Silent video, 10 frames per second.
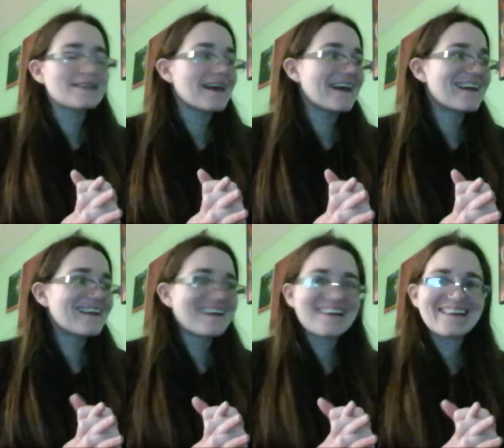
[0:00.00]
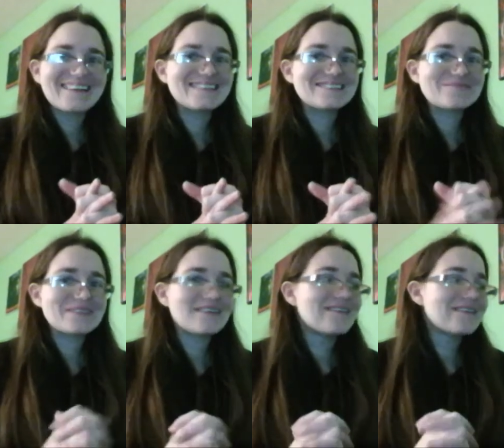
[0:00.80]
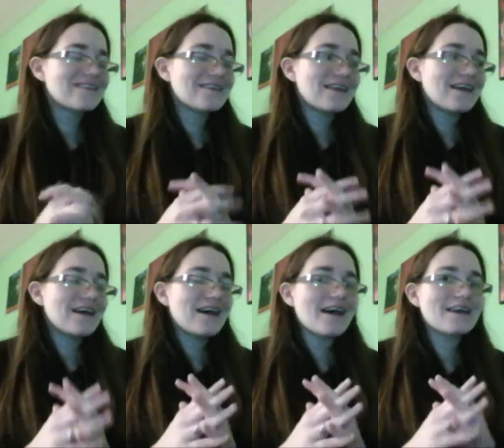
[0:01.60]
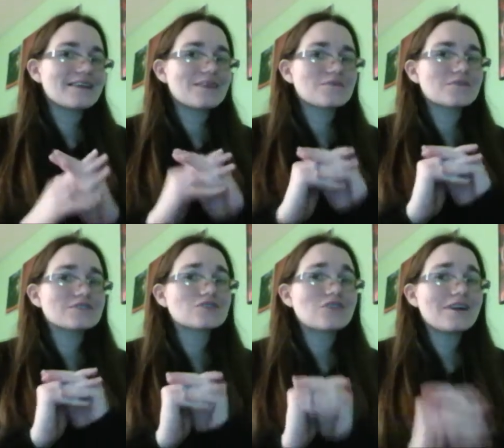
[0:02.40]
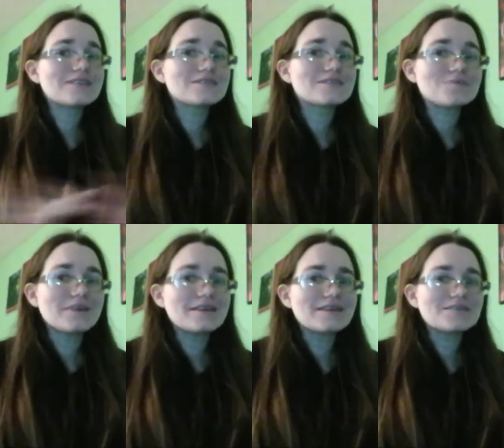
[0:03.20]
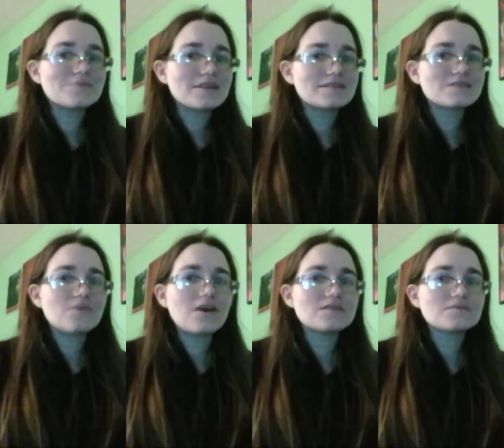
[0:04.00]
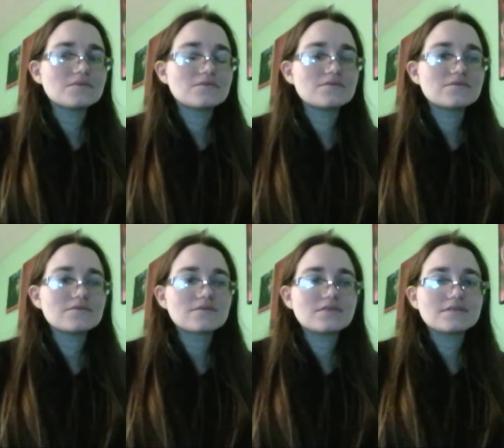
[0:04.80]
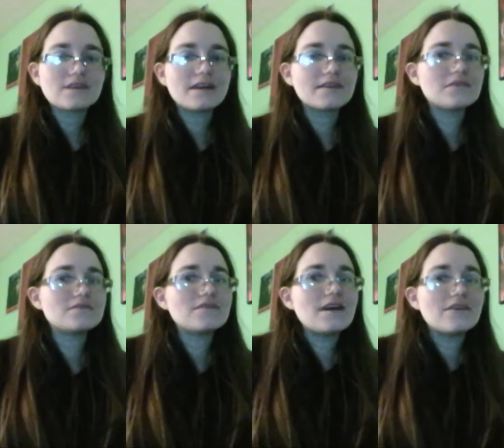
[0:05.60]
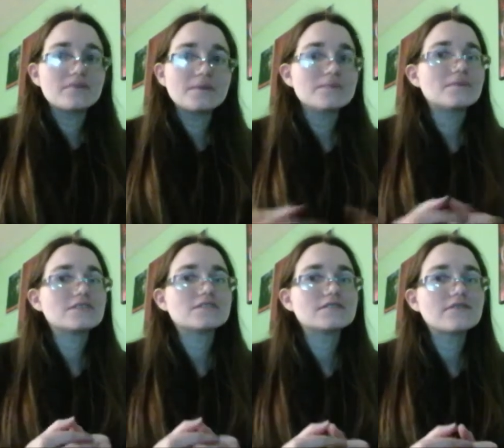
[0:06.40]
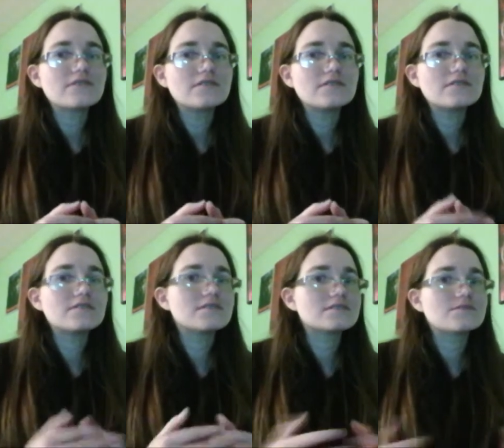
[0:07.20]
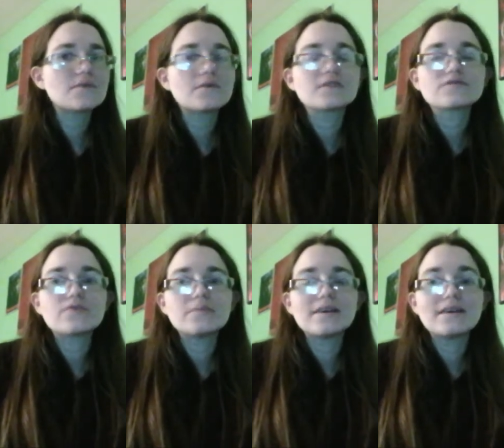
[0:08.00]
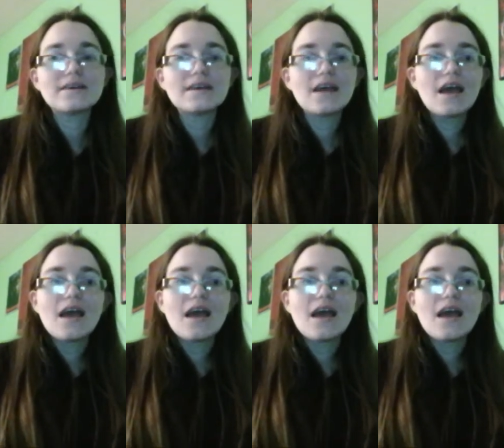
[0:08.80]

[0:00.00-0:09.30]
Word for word: today in this video. And I'm going to try to explain it as best as possible because I know everybody budgets different. This is what works for me.